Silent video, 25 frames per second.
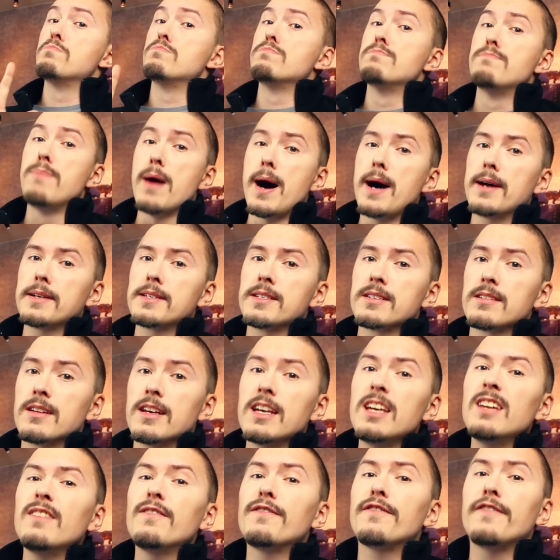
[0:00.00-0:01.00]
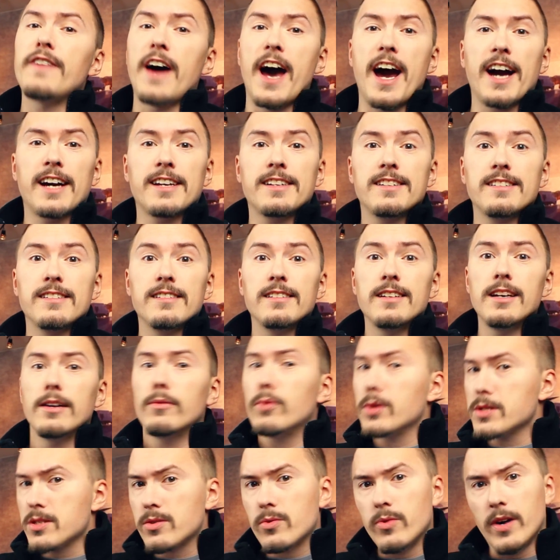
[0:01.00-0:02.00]
But in fact, it
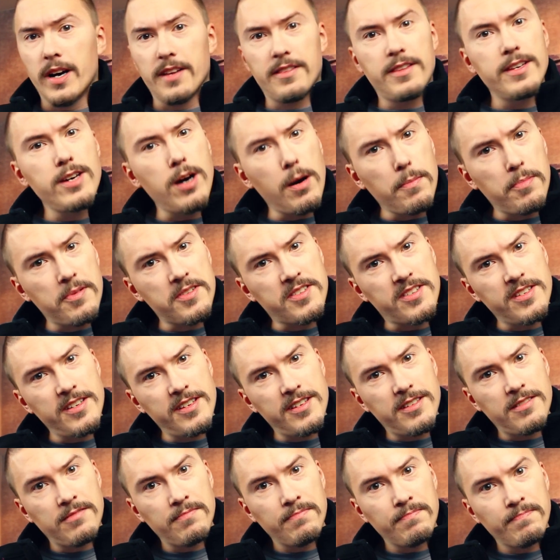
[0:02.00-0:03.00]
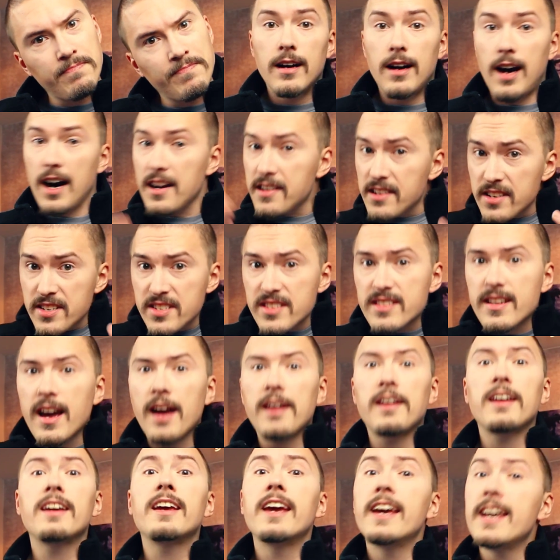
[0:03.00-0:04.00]
was quite the opposite.
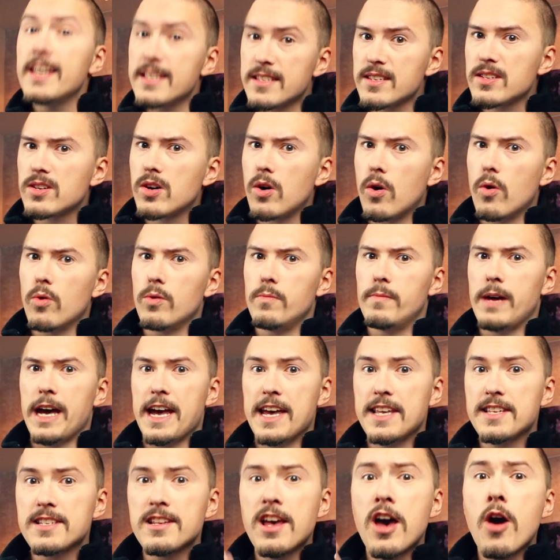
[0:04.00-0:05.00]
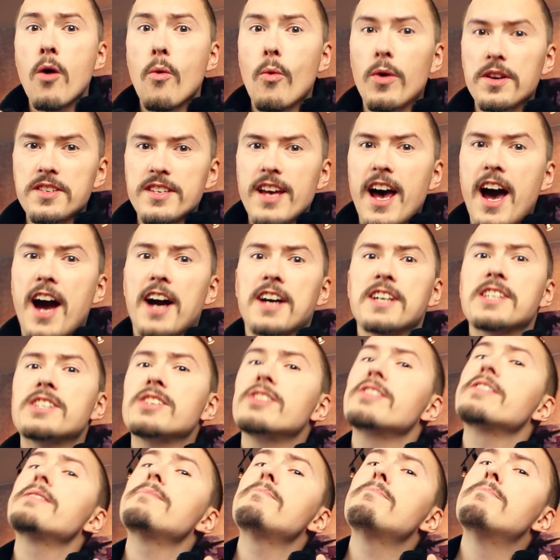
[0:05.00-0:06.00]
Understanding his code base was
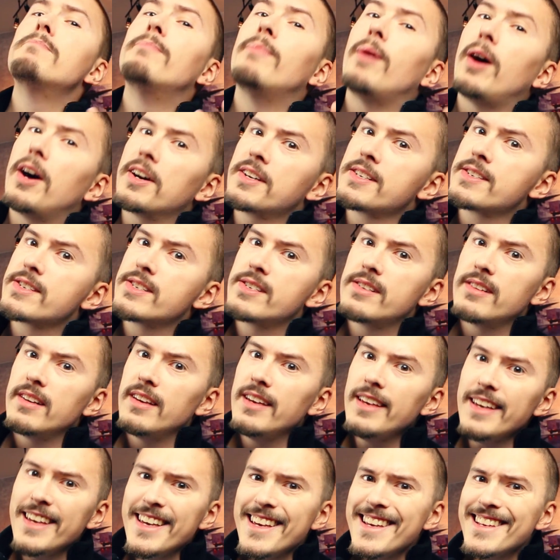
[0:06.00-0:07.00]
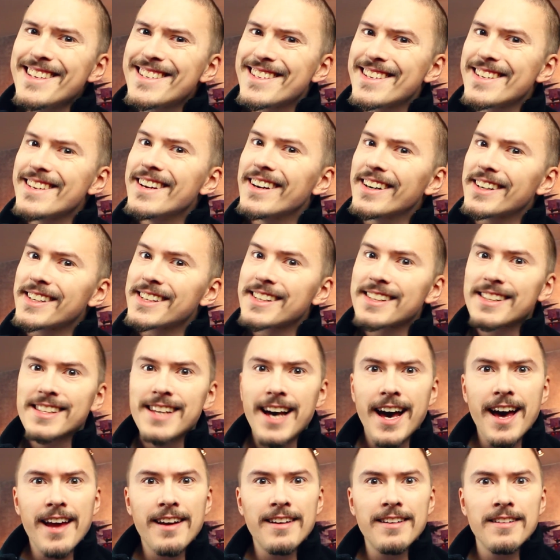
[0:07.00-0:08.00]
actually much easier
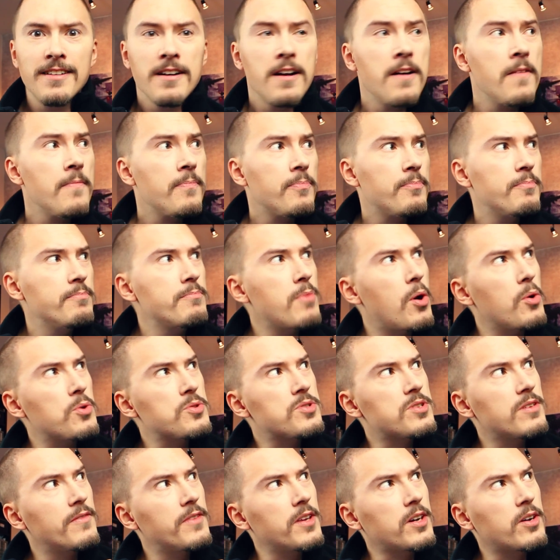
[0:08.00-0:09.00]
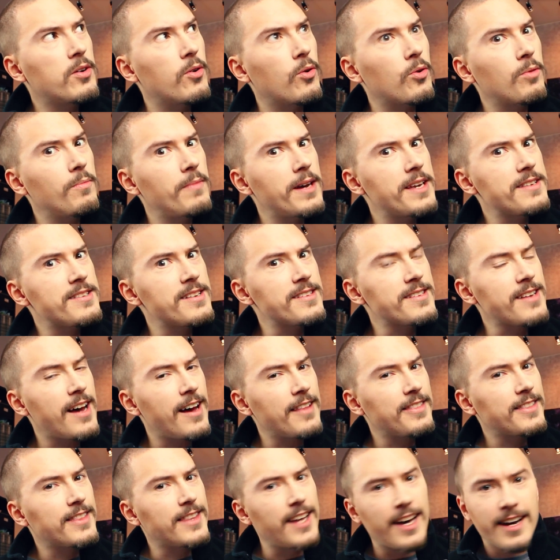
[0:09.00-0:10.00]
than most of the code bases
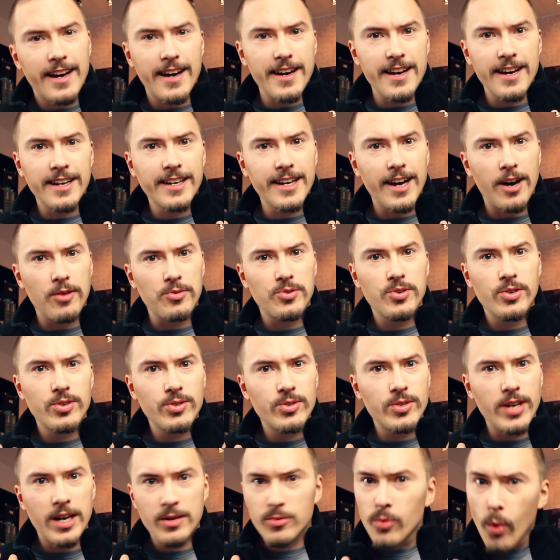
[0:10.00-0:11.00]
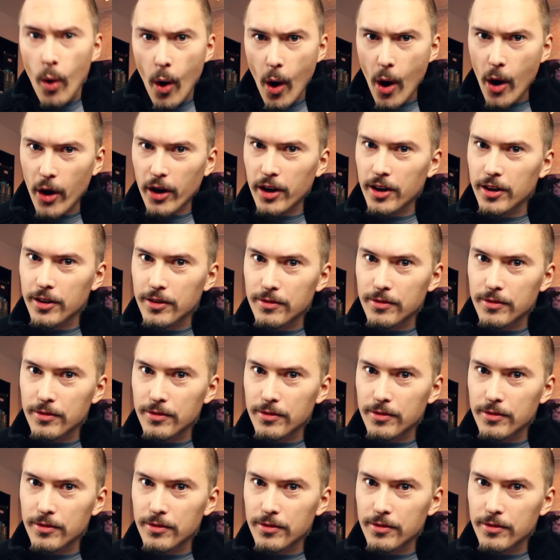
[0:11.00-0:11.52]
that I encounter at work.